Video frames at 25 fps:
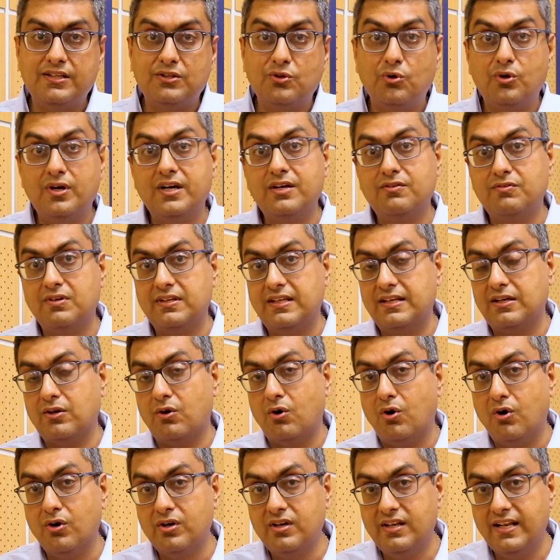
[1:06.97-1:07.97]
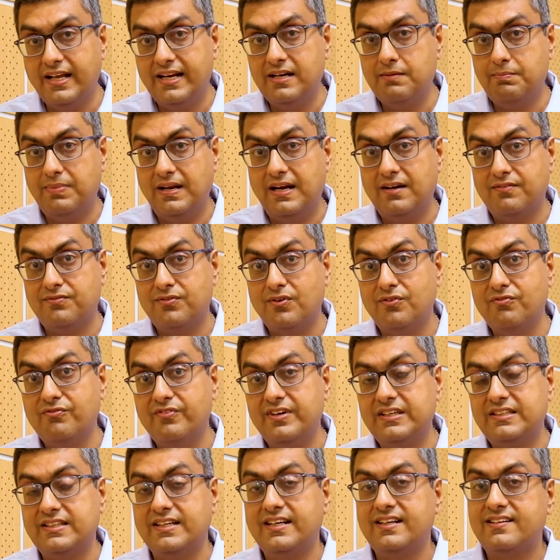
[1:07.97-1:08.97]
though it was an online platform,
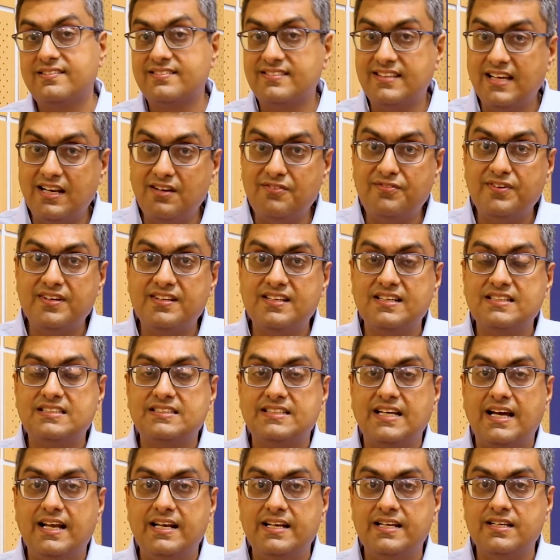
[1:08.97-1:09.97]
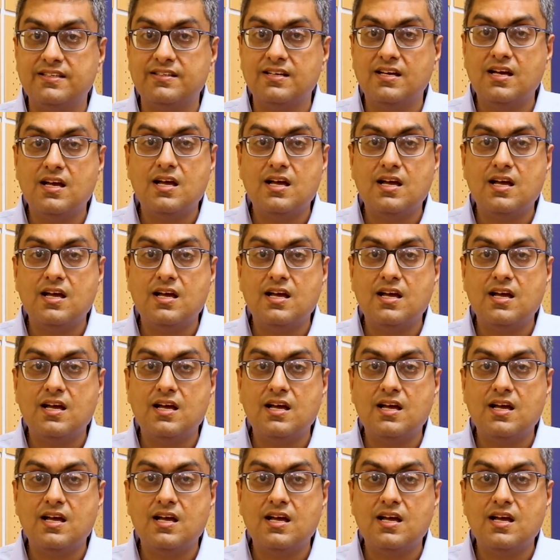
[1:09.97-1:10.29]
which itself is a challenge.